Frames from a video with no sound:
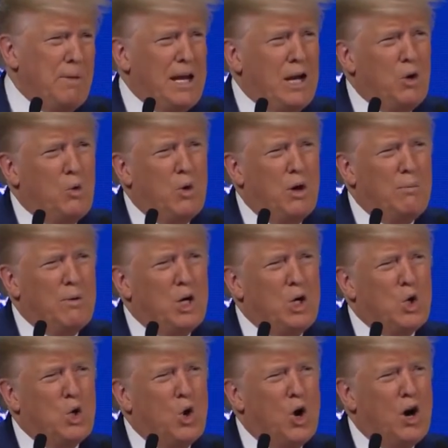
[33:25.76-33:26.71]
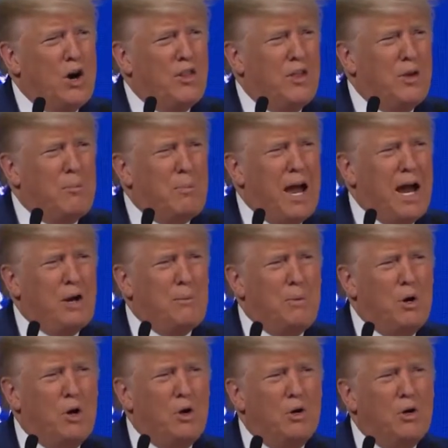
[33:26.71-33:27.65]
The men and women who are the
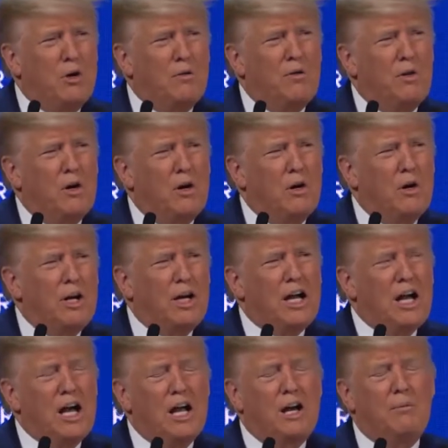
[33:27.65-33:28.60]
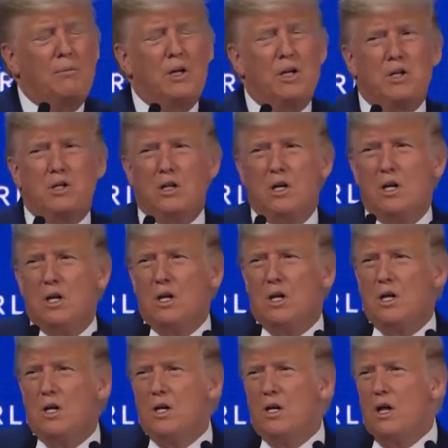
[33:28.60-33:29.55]
backbone of our economies,
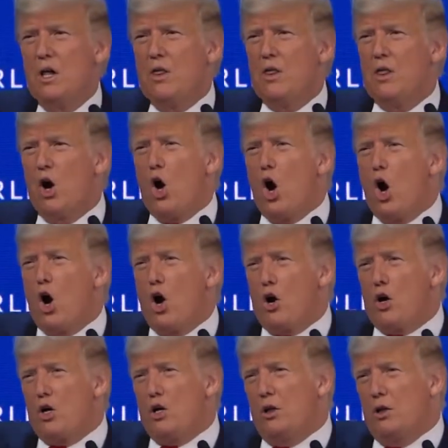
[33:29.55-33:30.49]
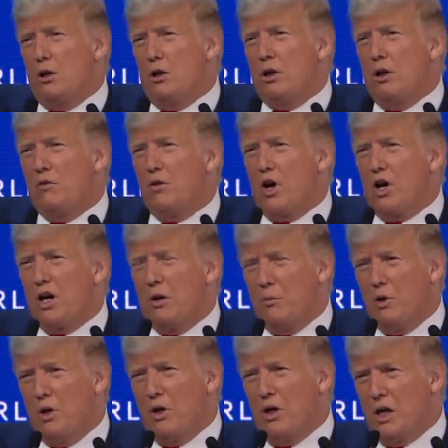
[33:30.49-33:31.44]
the heart of our
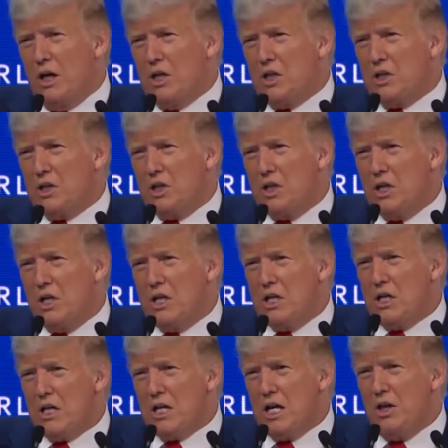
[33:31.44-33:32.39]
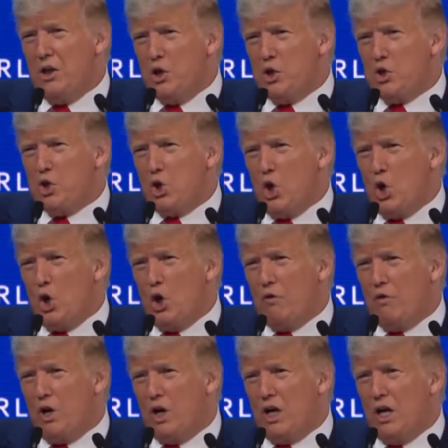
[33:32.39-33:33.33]
communities, and the
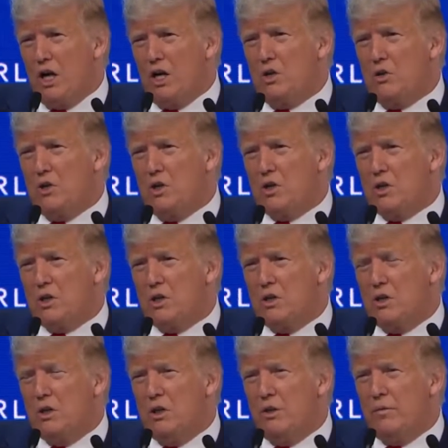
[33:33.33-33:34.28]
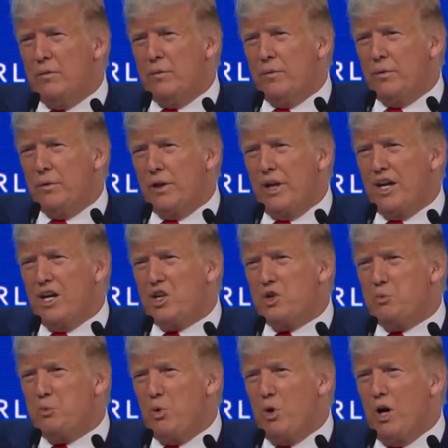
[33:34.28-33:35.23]
soul of our countries. Let
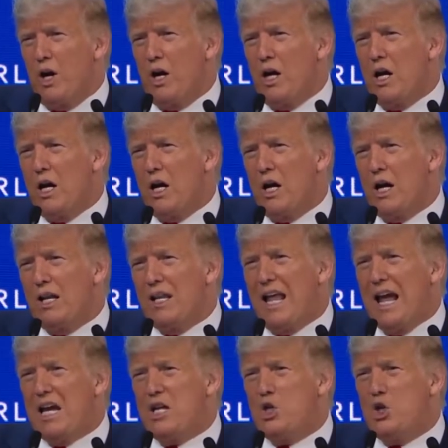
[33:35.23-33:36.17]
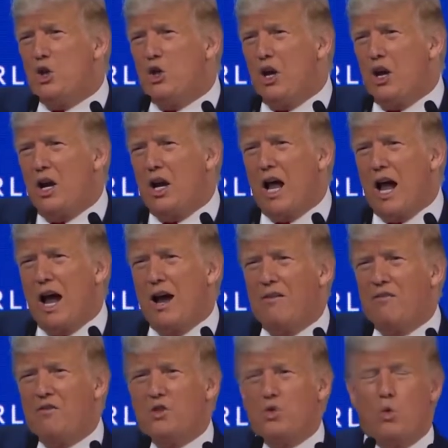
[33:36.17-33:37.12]
us bring light to their
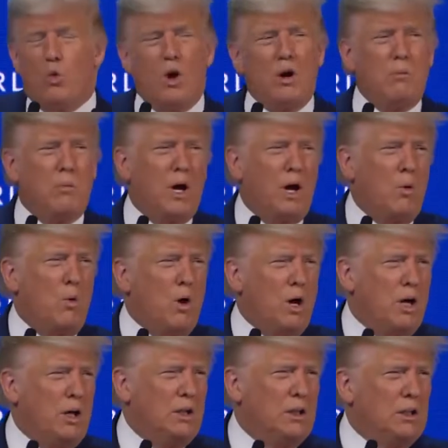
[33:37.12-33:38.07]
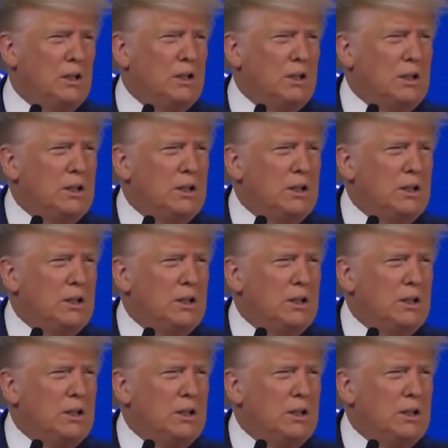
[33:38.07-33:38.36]
lives one by one